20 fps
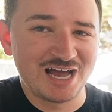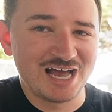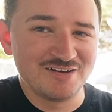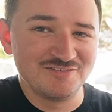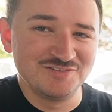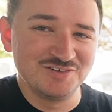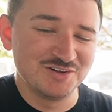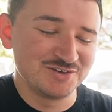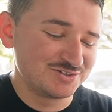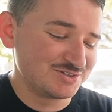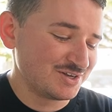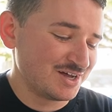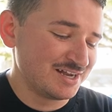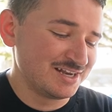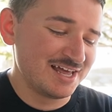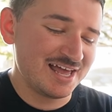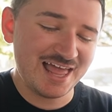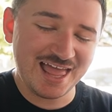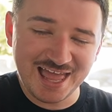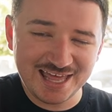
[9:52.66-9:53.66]
have not
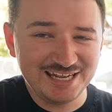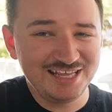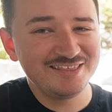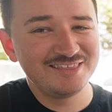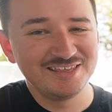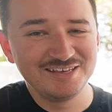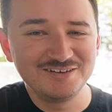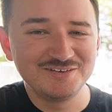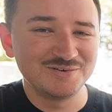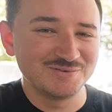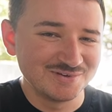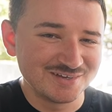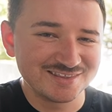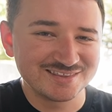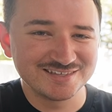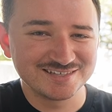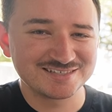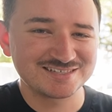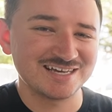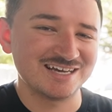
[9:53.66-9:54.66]
done anything
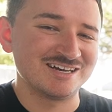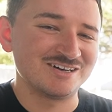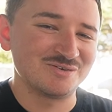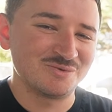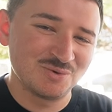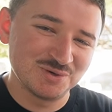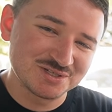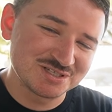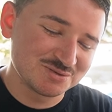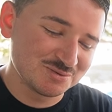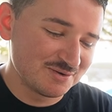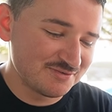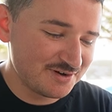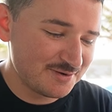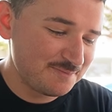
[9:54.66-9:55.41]
with this car whatsoever.